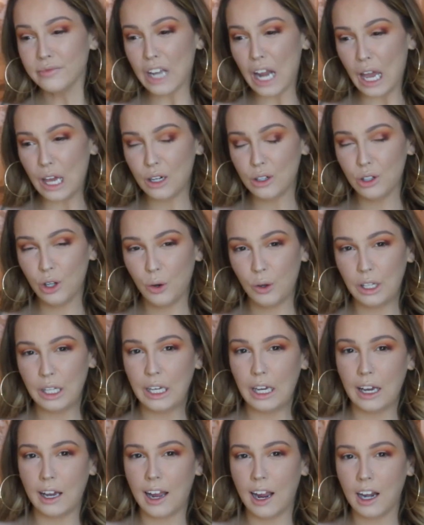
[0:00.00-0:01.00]
I don't know, like
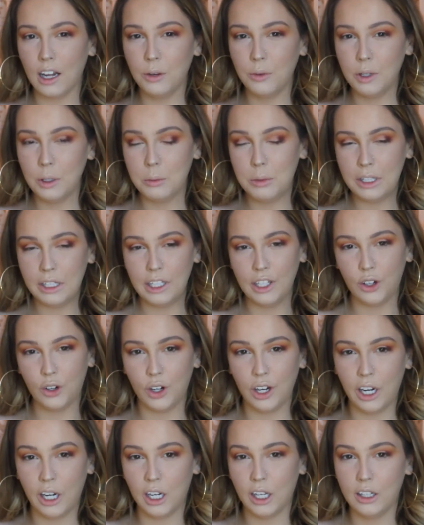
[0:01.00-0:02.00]
I kind of want to be like
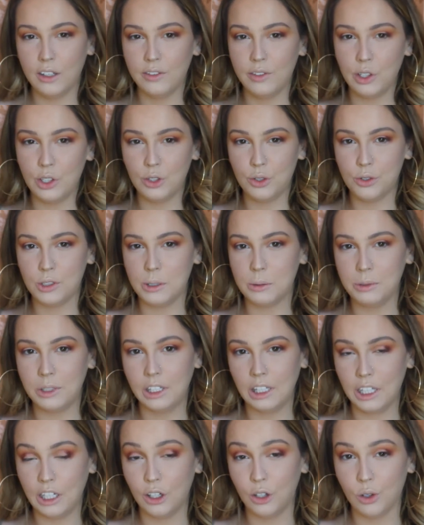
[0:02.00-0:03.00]
creative and do something
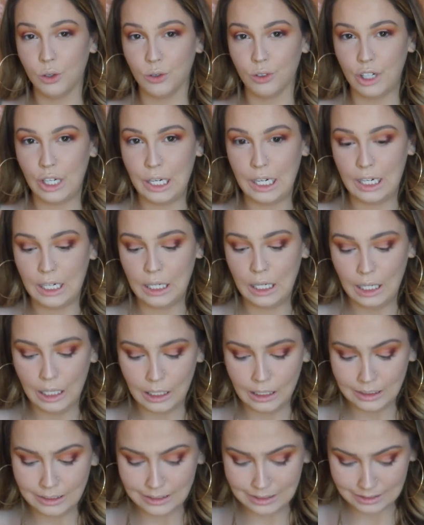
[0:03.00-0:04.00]
like green.
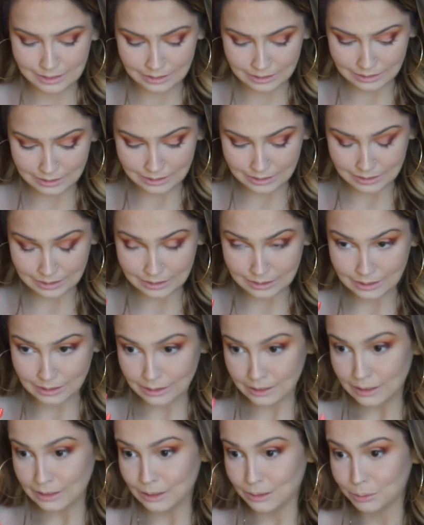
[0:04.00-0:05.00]

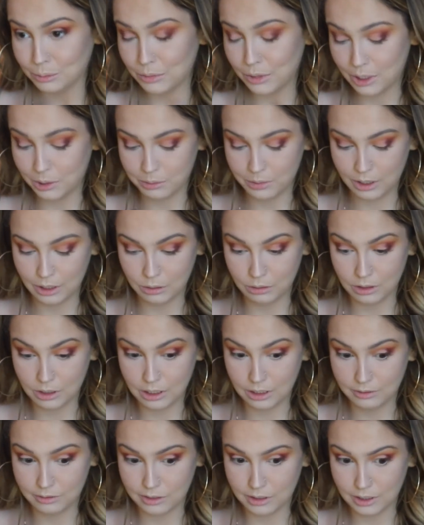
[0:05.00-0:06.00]
But I'm like, will
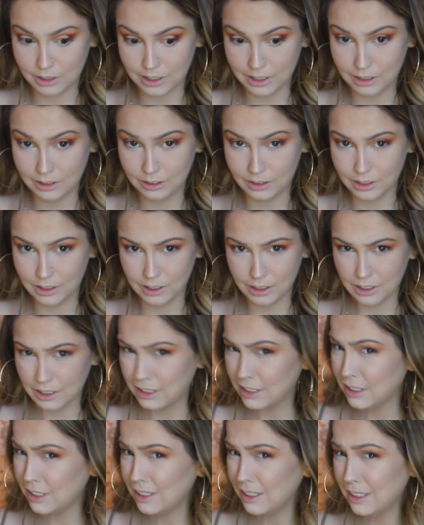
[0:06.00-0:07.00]
that fucking look
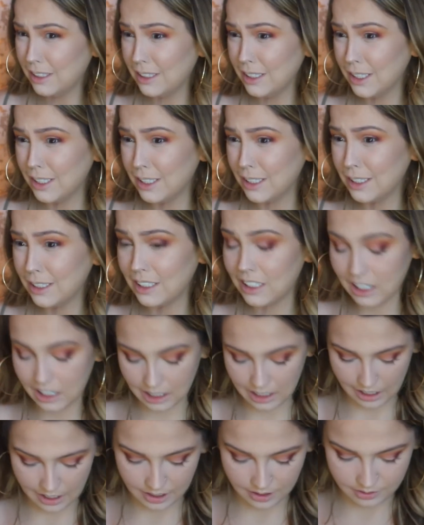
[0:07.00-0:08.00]
good?
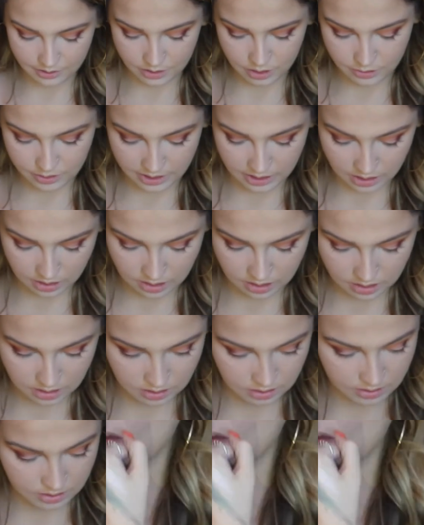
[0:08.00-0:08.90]
Like I have no idea.